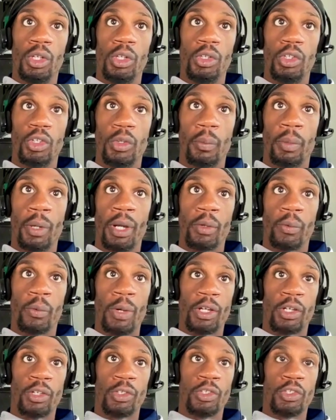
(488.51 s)
you can break
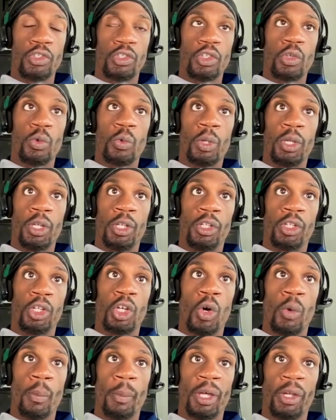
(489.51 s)
records, you can win
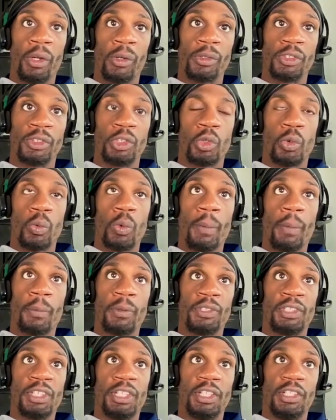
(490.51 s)
gold medals, you can
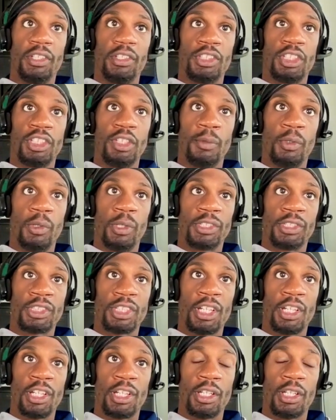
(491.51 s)
represent Team
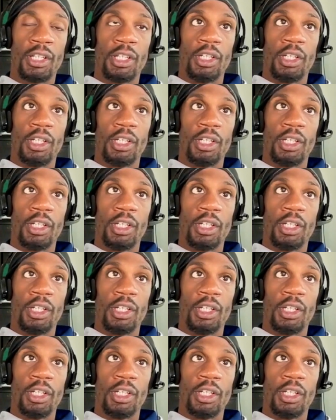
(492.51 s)
USA.